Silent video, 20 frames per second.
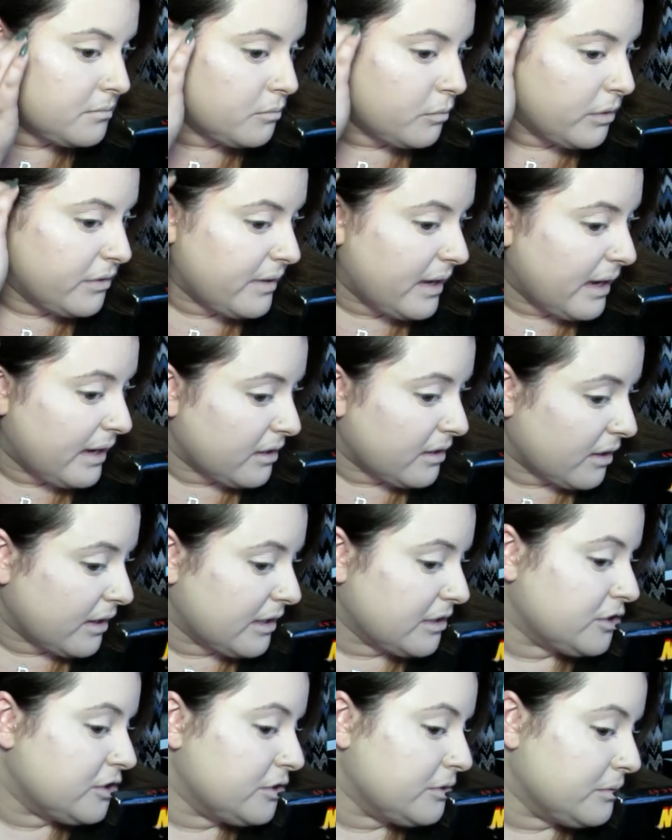We've had our
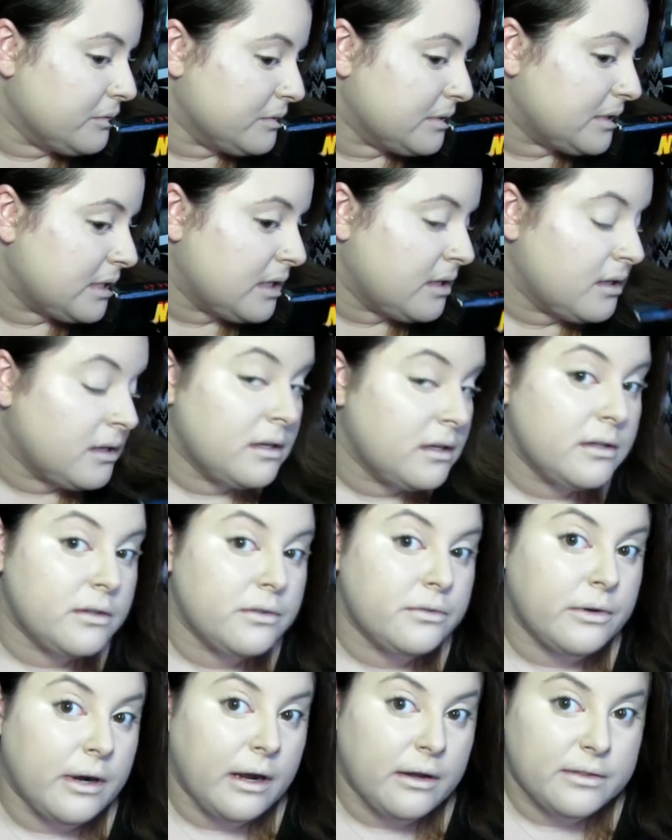issues
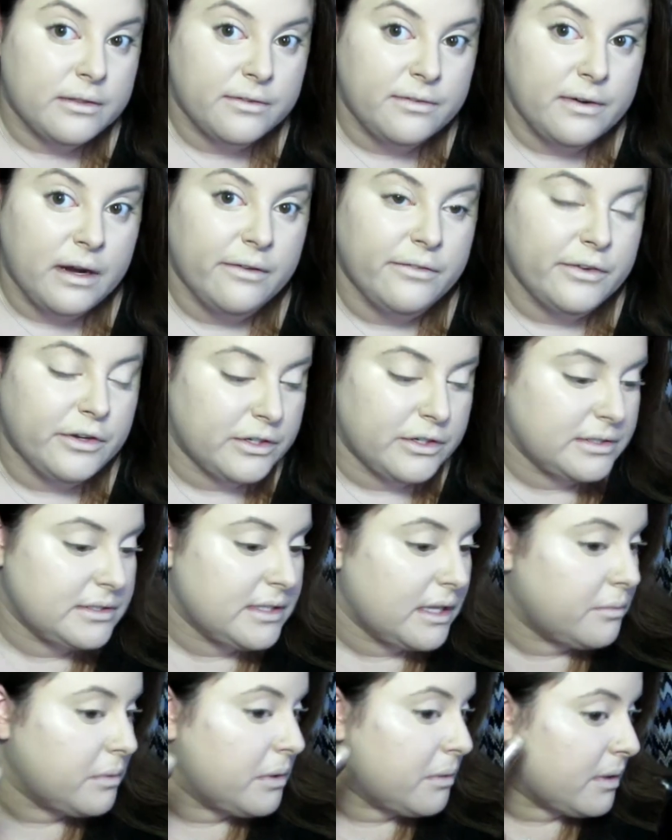throughout the 5 years
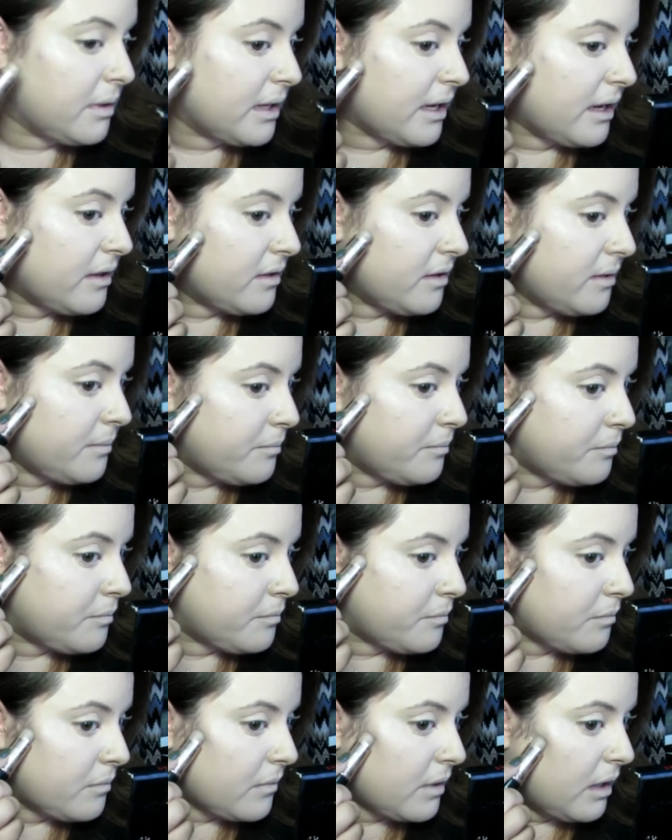that we were together.
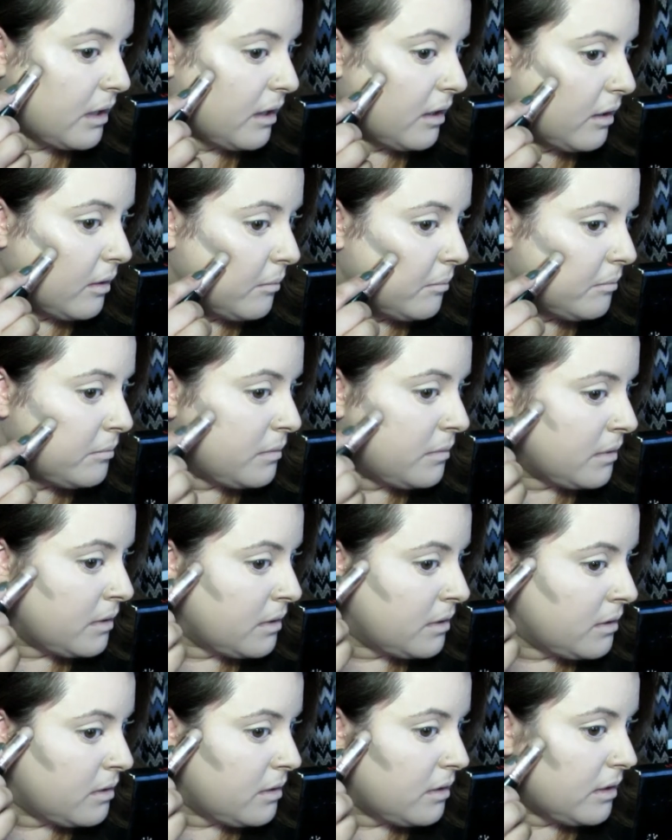
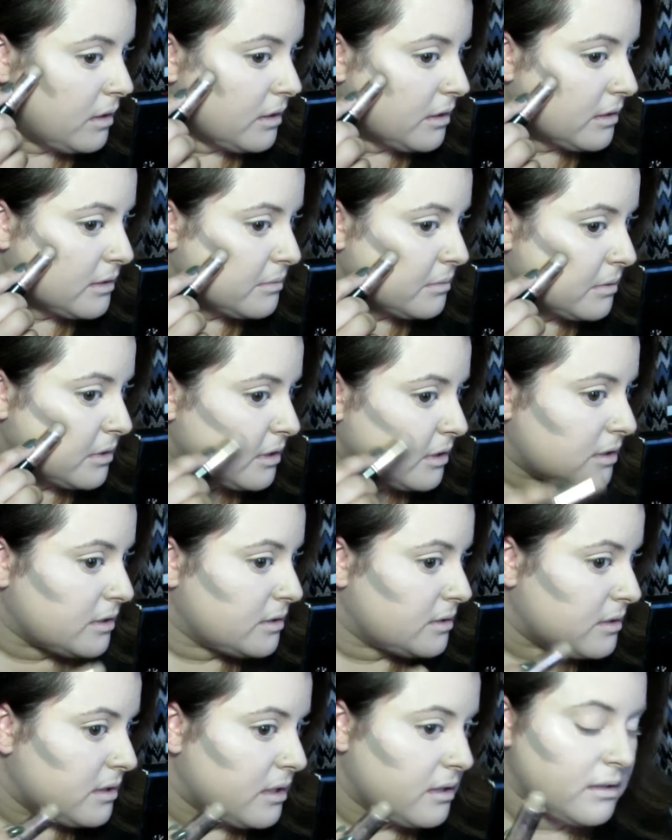It is what it
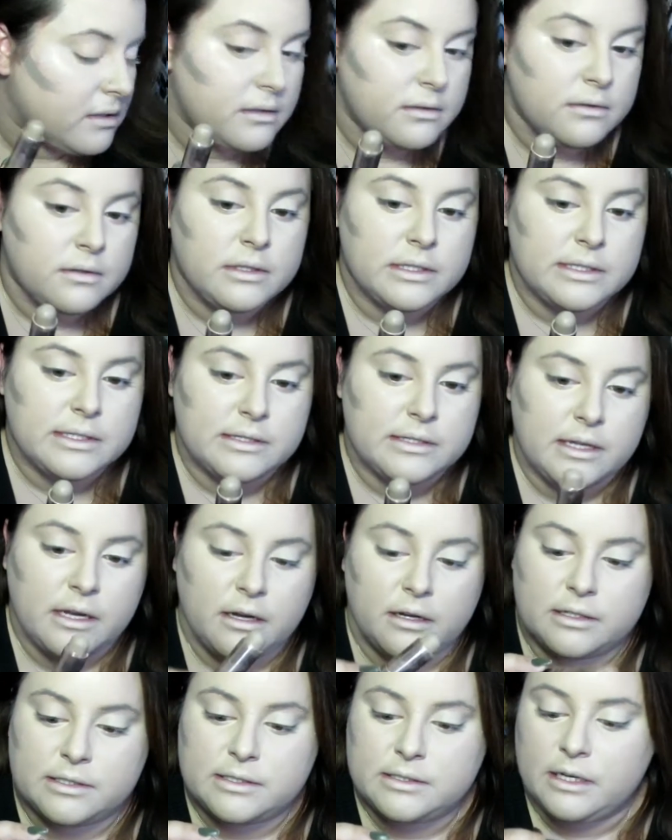is. This is the
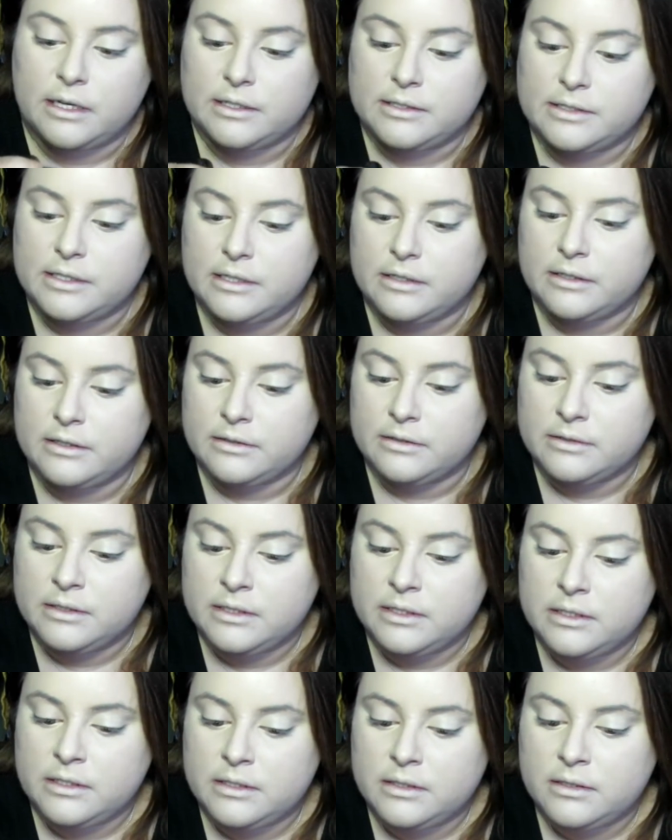Anastasia
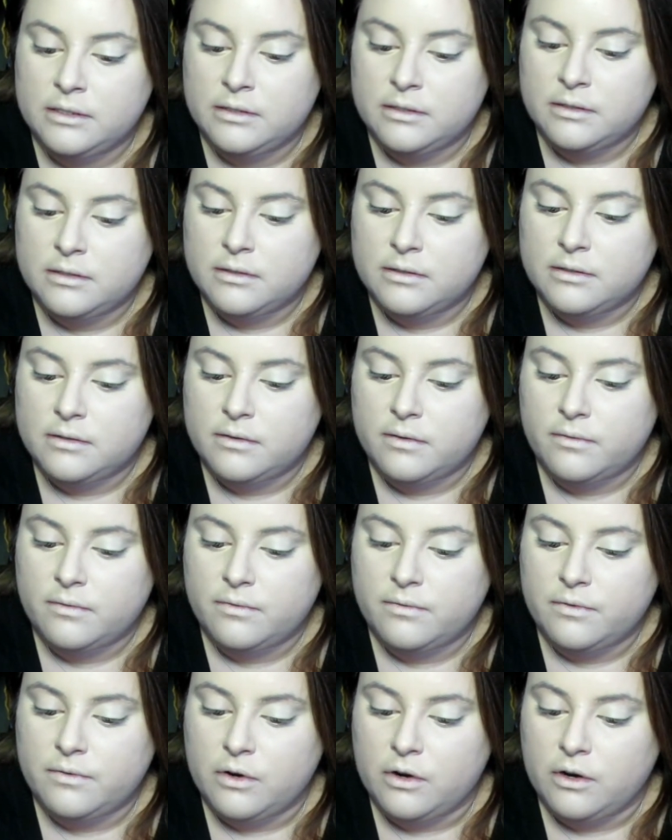
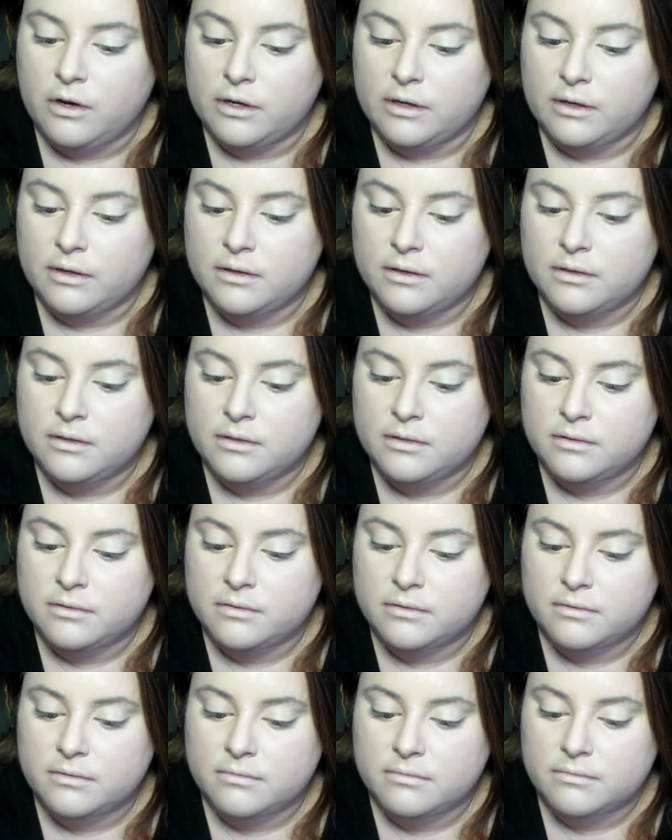Fawn,
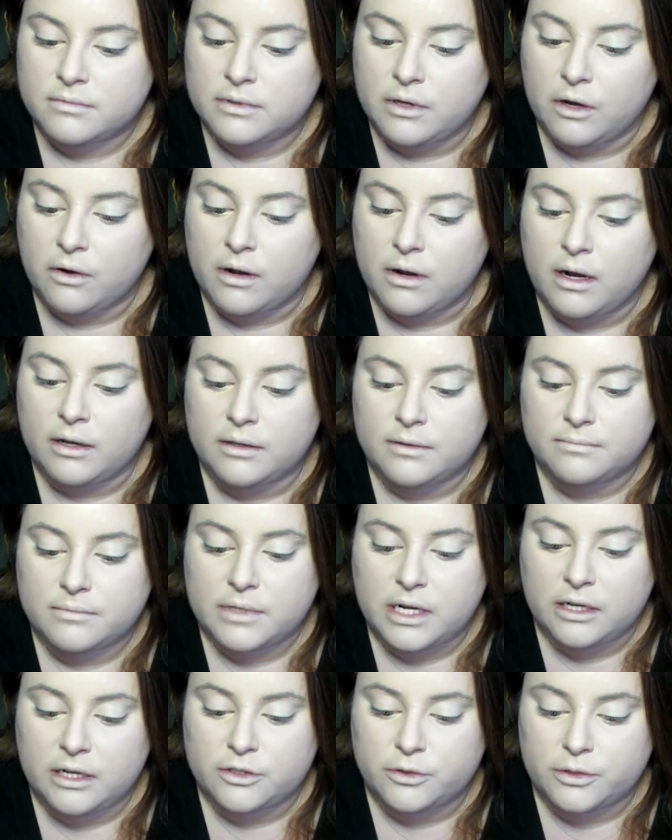
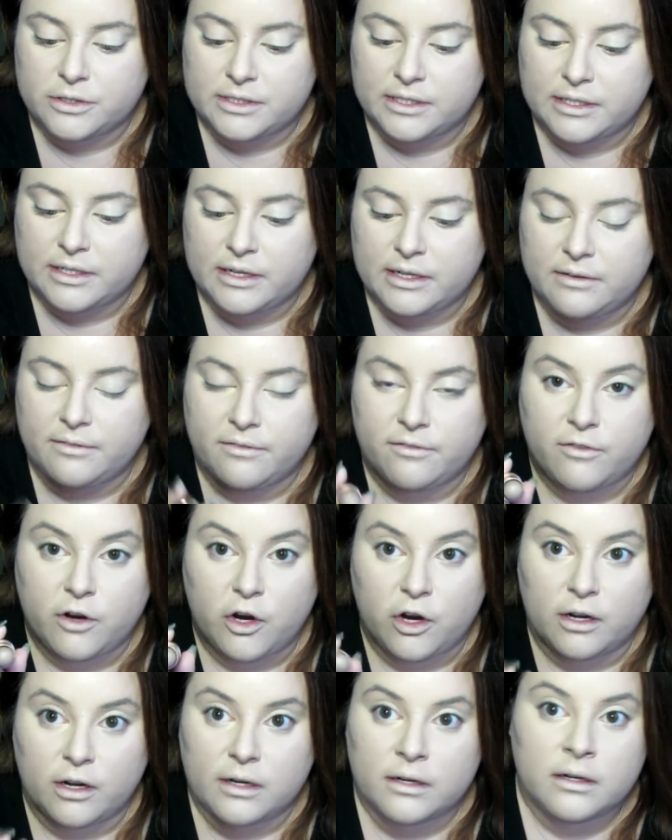contour stick in
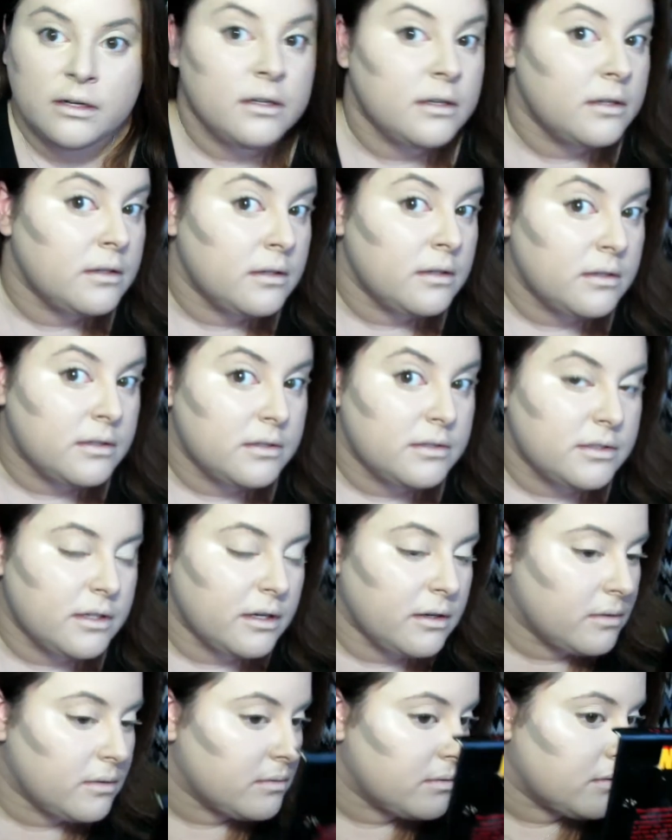Fawn.
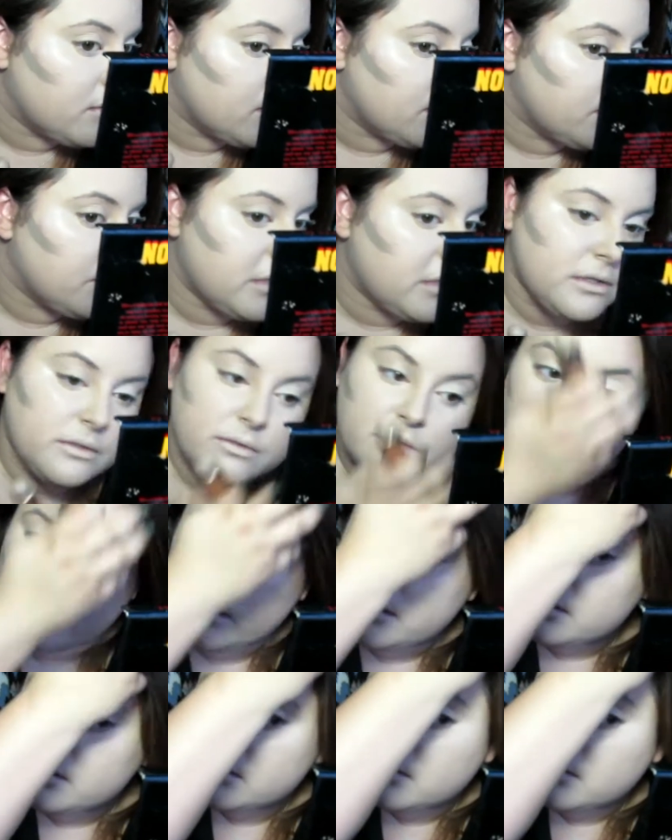So I'm gonna do that.